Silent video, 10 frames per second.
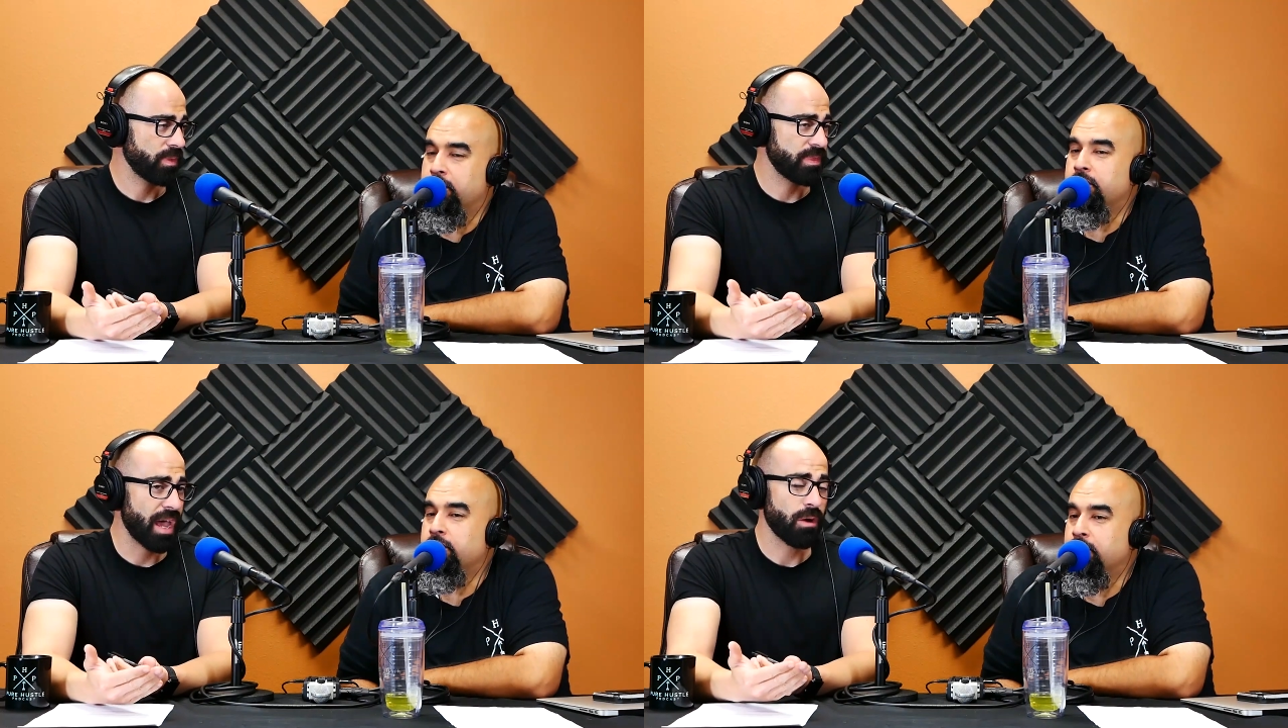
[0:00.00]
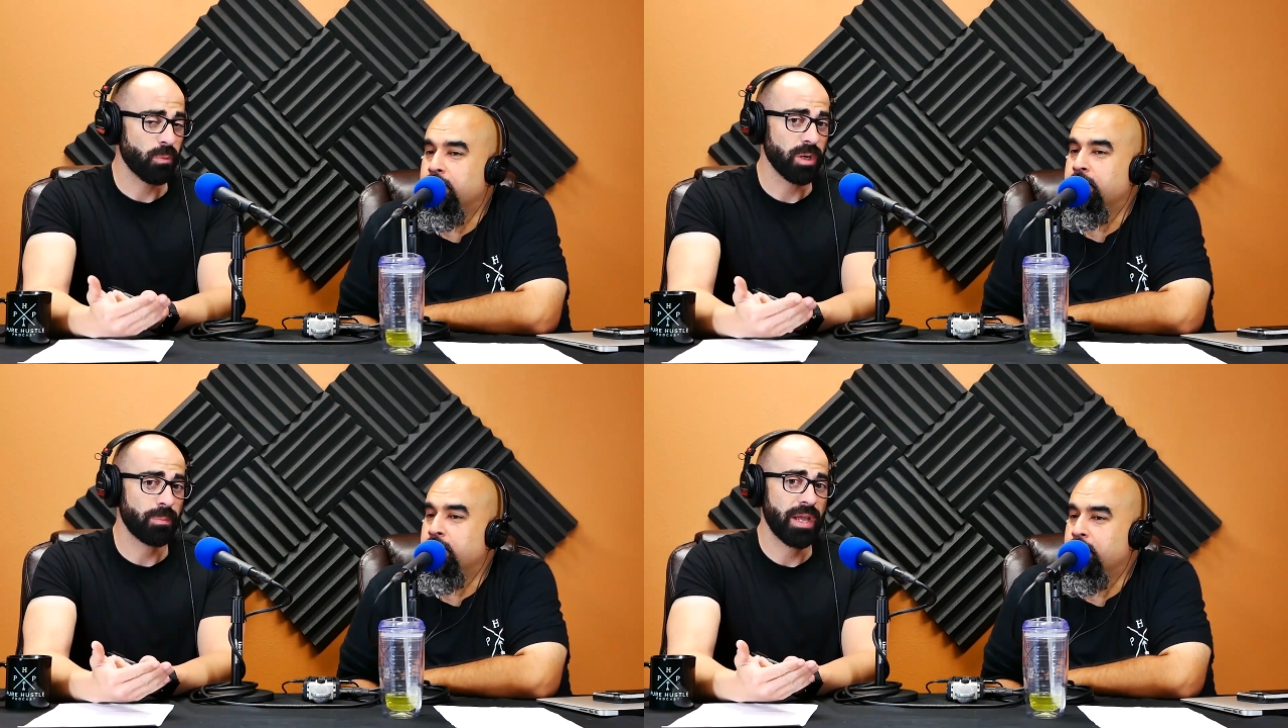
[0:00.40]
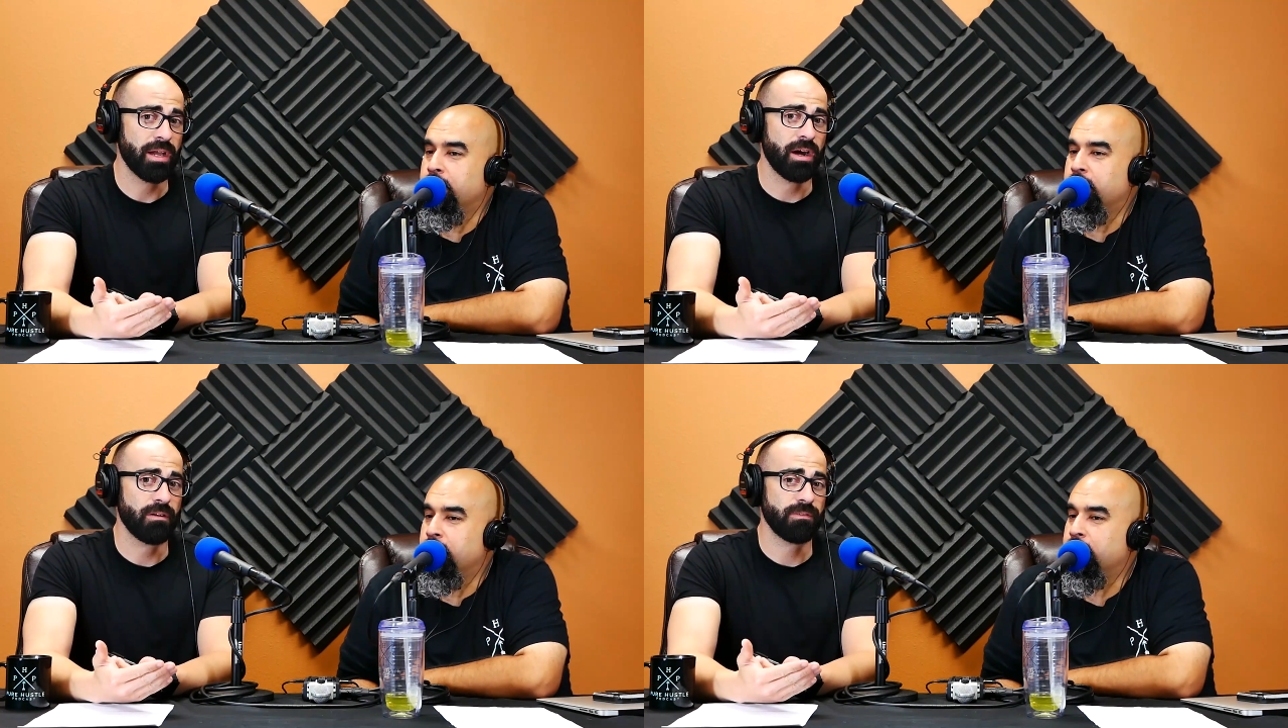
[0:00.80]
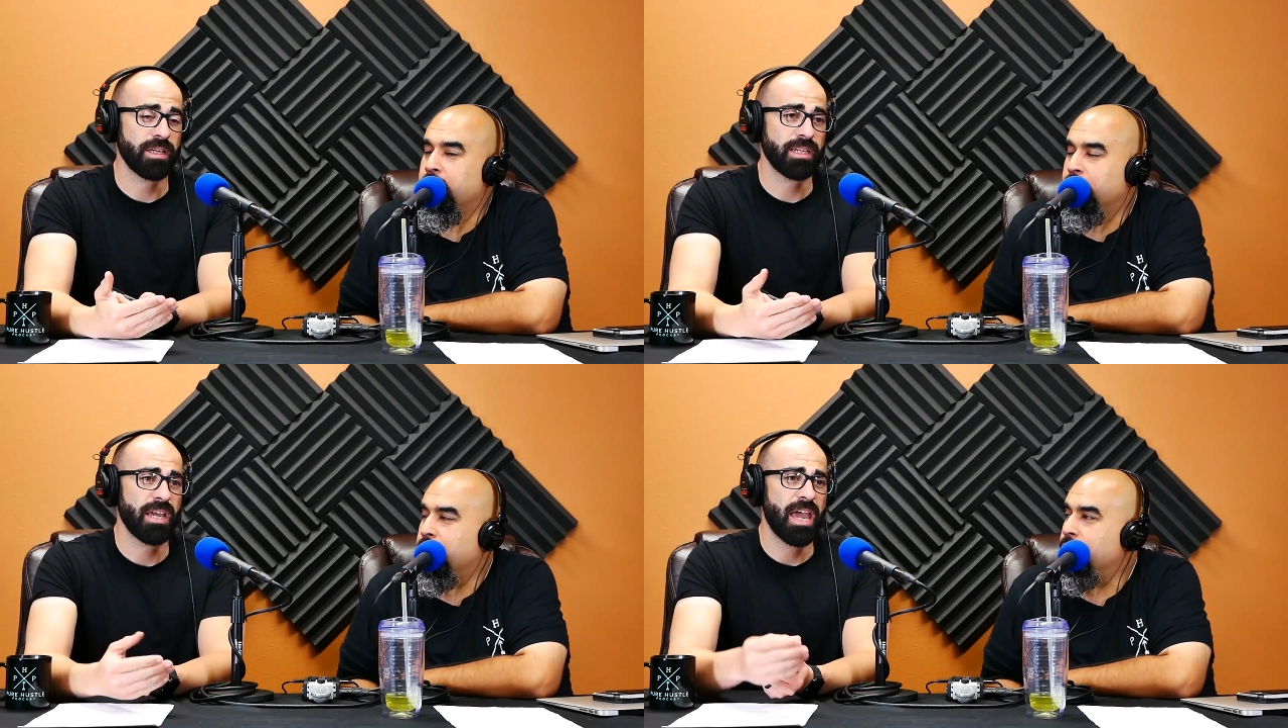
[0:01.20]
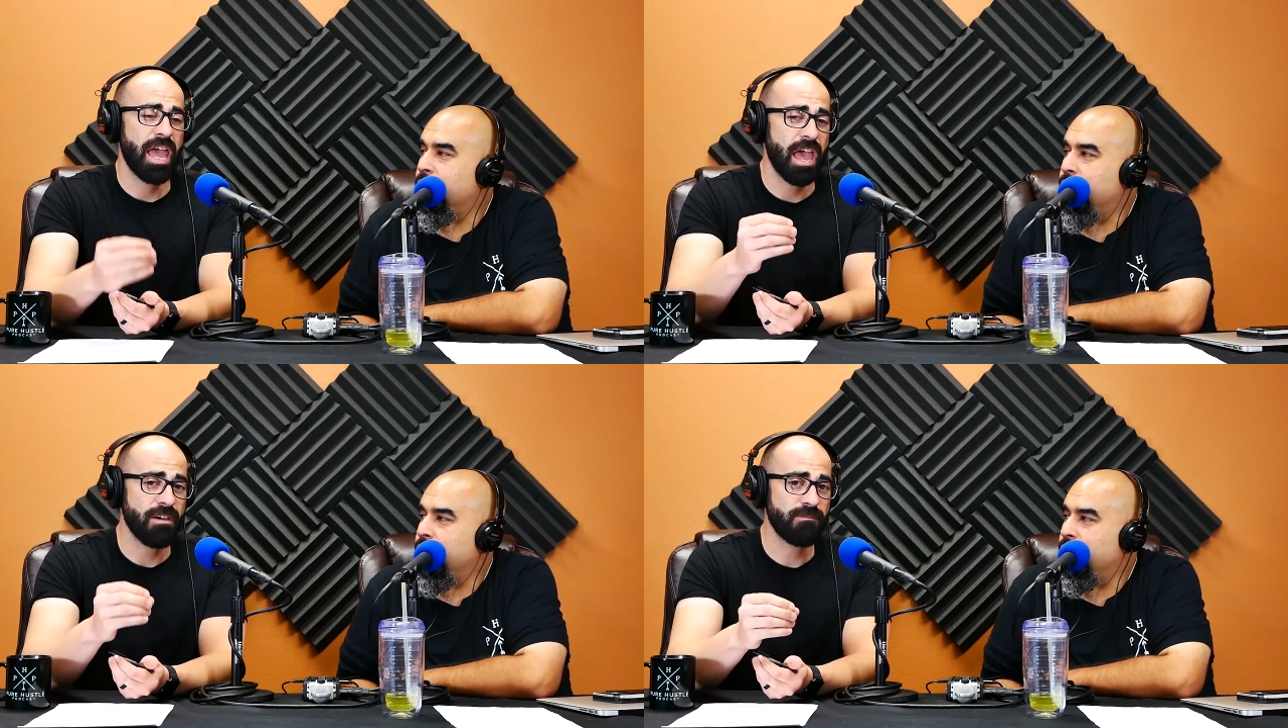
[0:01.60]
That will pay off. Like
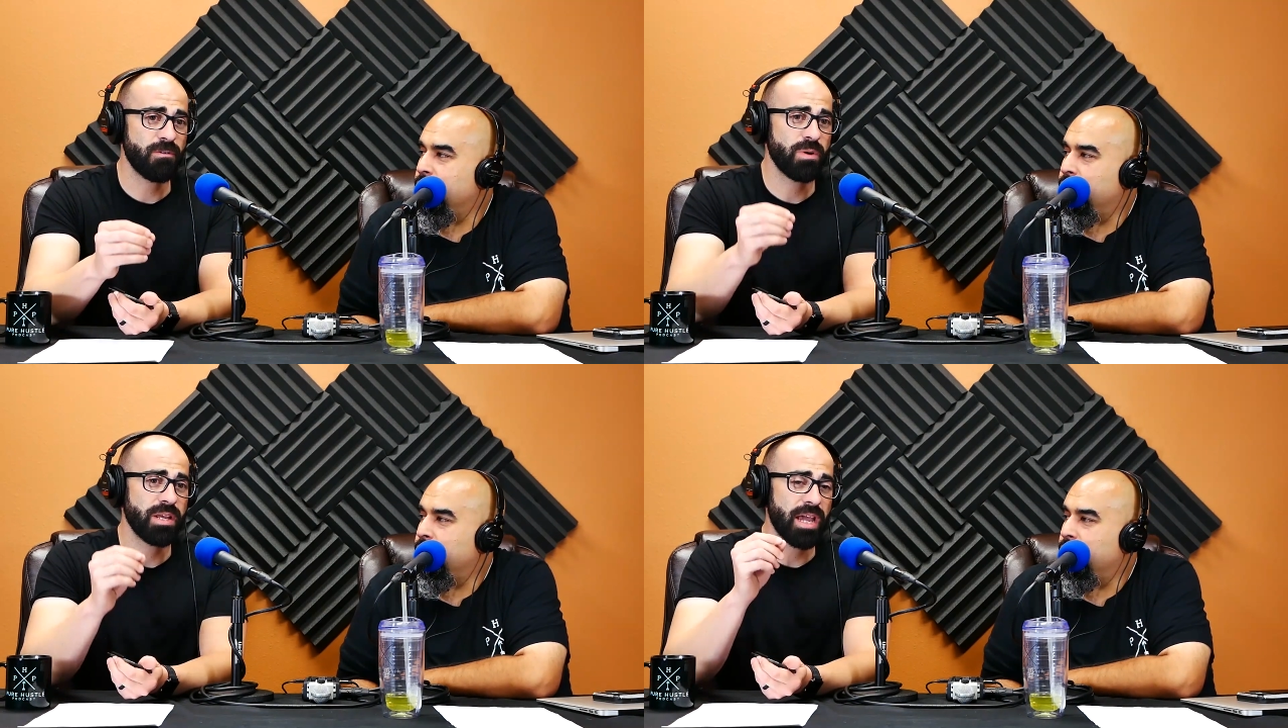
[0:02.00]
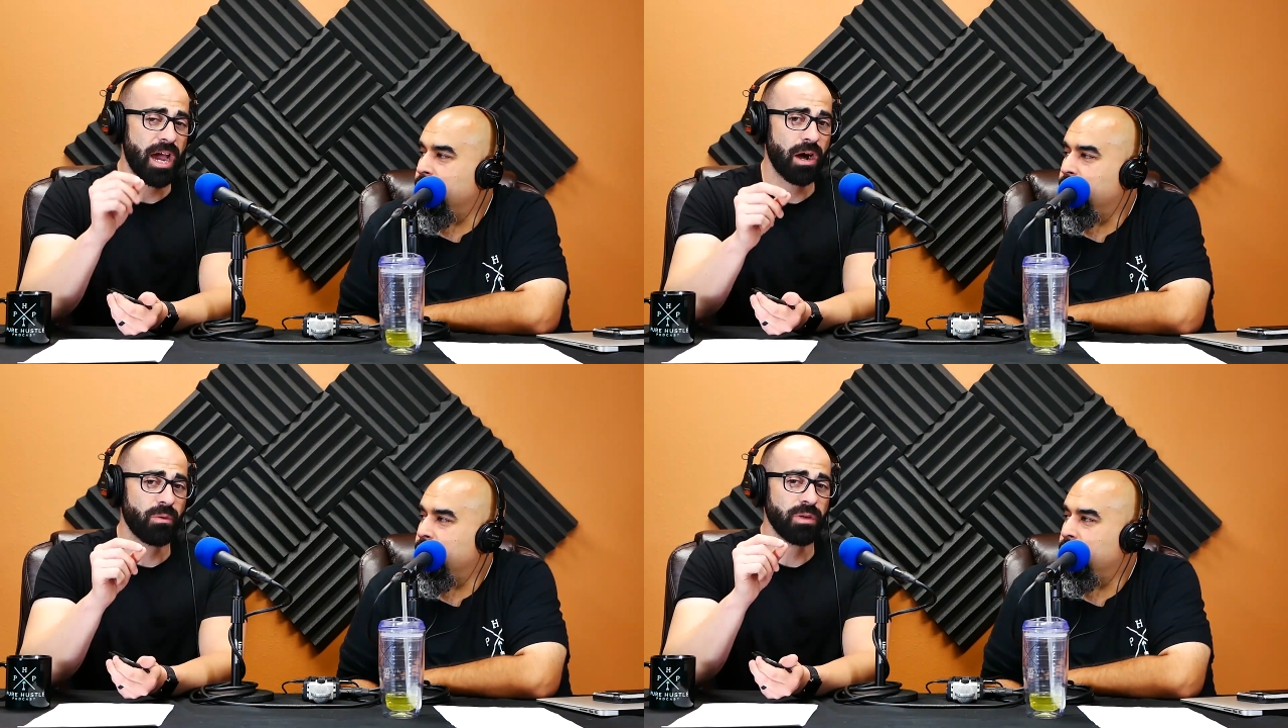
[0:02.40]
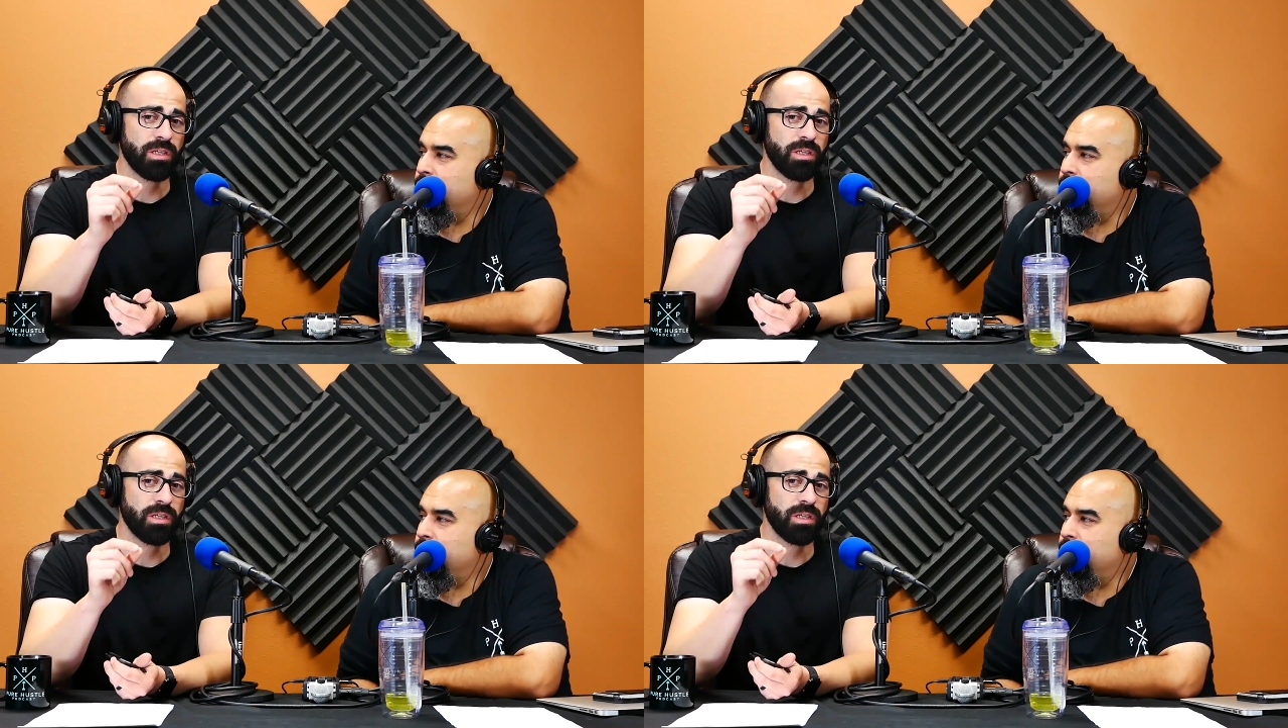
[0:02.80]
every hour